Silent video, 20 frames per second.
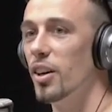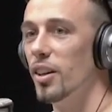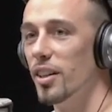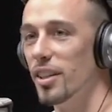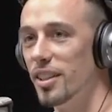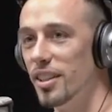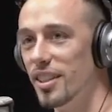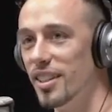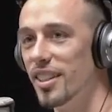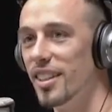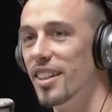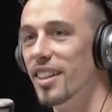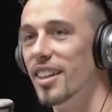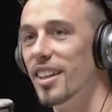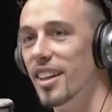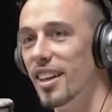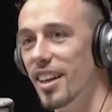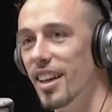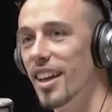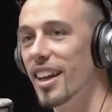until you're
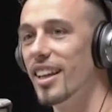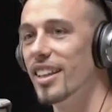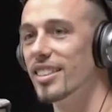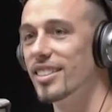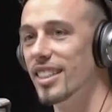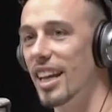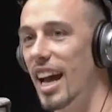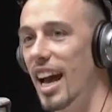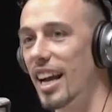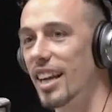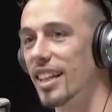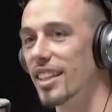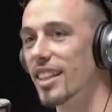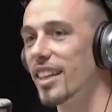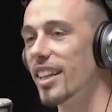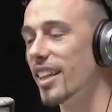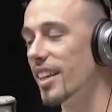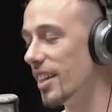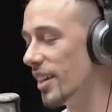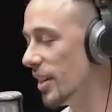ready. exactly.
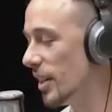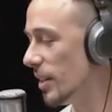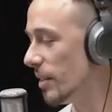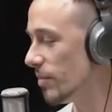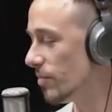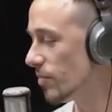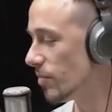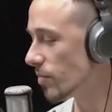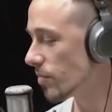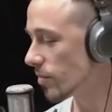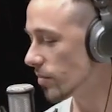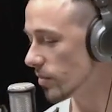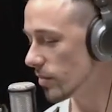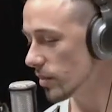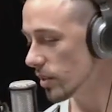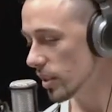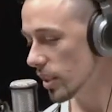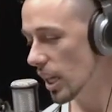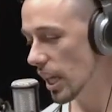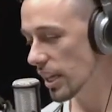Man,
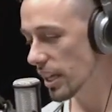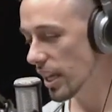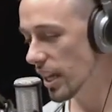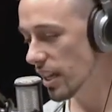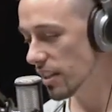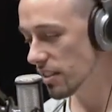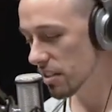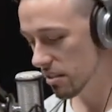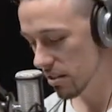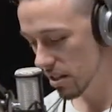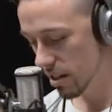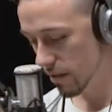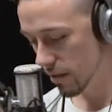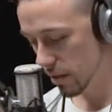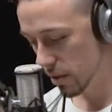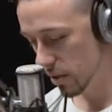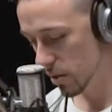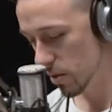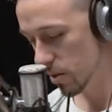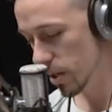kids is a different
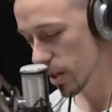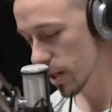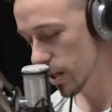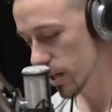story.